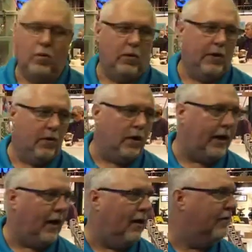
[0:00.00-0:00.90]
we
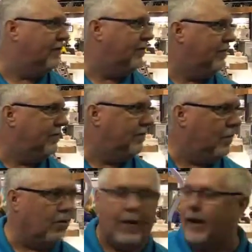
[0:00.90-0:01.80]
really have
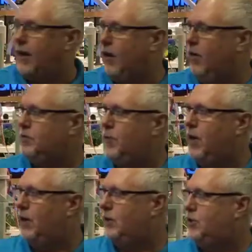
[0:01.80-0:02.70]
bulk bag unloaders
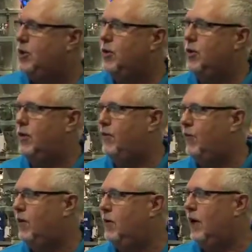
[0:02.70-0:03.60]
put into two
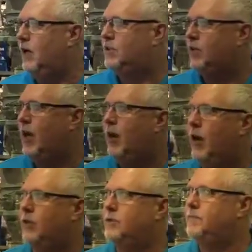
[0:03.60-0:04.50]
different uh,
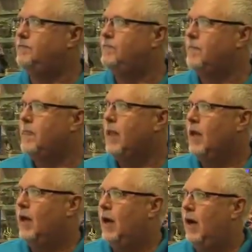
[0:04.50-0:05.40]
scenarios.
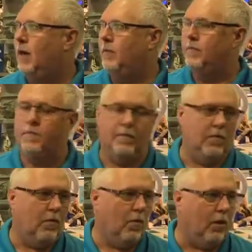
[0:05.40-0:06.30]
Um,
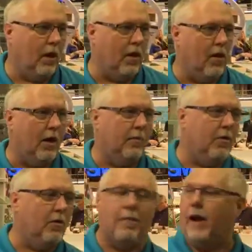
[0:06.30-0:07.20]
we're unloading
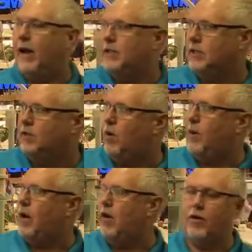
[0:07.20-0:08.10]
bulk bags into what
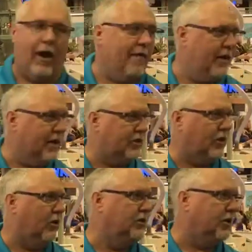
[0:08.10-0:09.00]
we call a gravity
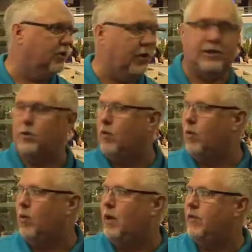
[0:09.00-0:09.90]
discharge situation,
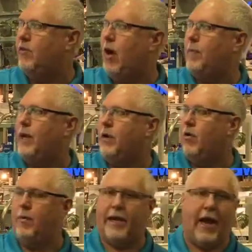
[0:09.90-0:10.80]
where we're either dropping
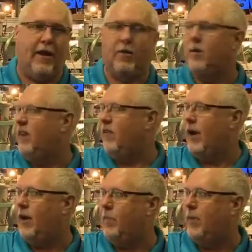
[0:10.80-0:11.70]
into a mechanical
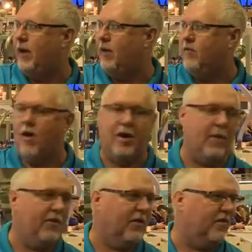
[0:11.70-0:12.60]
conveyor, a pit, or a
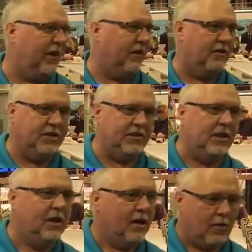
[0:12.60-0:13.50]
volumetric feeder, just
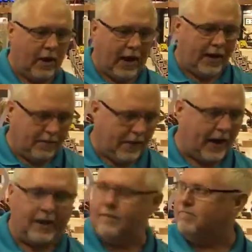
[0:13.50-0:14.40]
right out of the
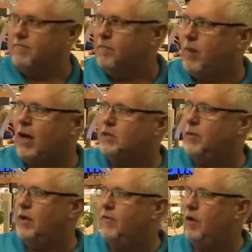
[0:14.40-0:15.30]
bag,
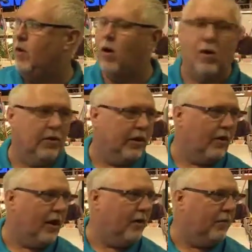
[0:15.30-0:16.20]
possibly even into a hole in the
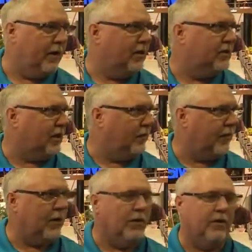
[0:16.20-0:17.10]
ground, but into
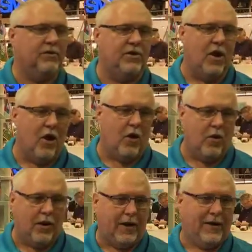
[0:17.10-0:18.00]
something where there's
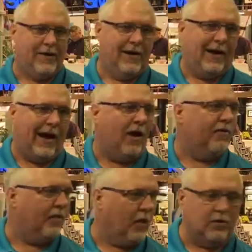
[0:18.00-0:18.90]
no air
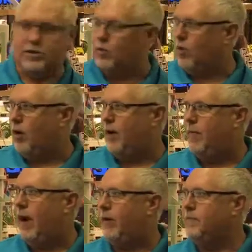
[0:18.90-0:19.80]
flows to worry
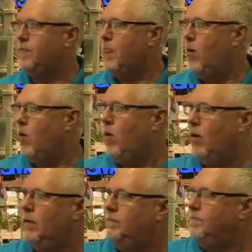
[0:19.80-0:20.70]
about.
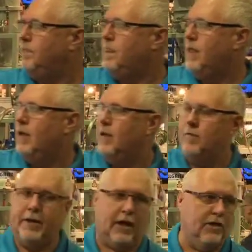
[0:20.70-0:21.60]
Or
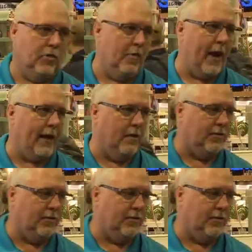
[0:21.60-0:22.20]
because we're Magnum